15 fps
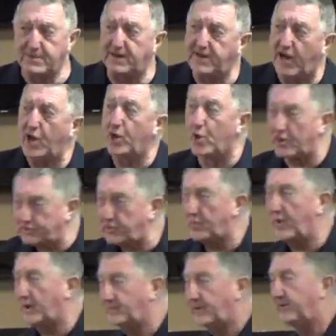may not look the
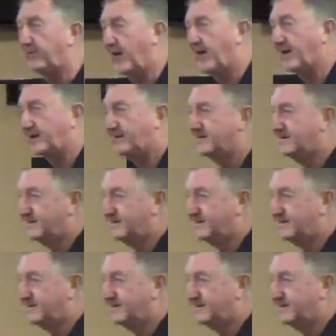way we think.